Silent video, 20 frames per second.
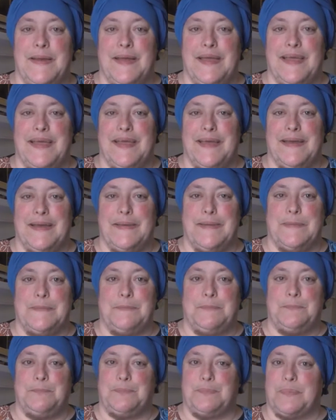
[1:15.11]

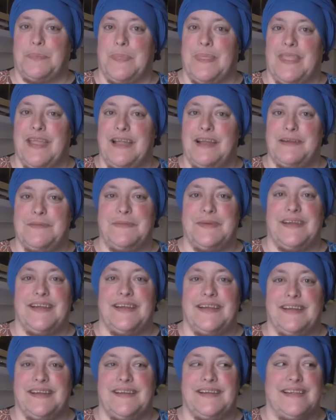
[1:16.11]
and I'm going to
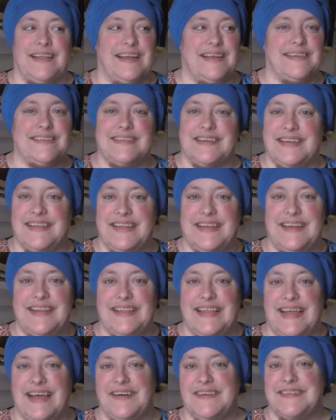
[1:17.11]
be like cleaning
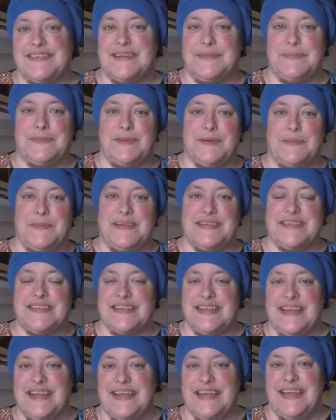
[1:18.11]
the house up a little bit
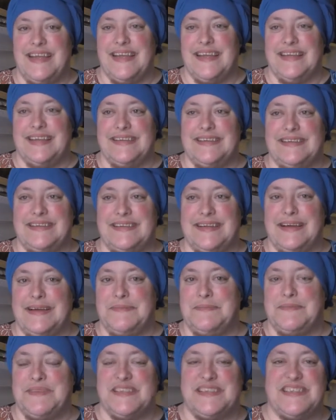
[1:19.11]
today
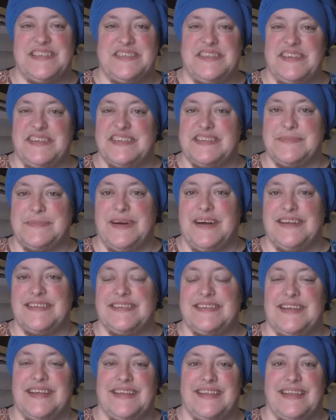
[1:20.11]
and just doing some odds
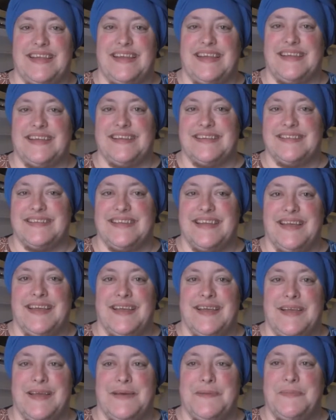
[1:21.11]
and ends things.
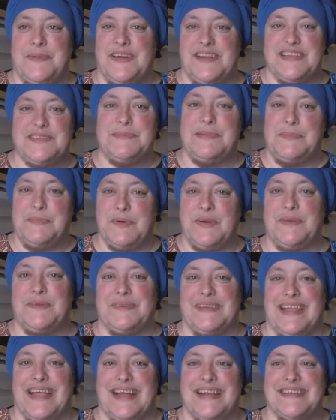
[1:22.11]
But it's going to be a pretty
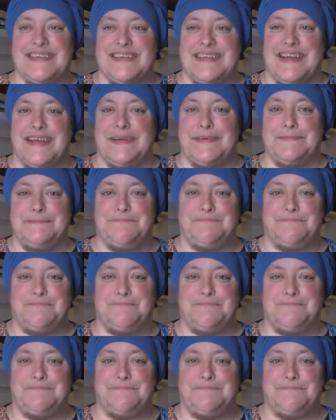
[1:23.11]
relaxed day.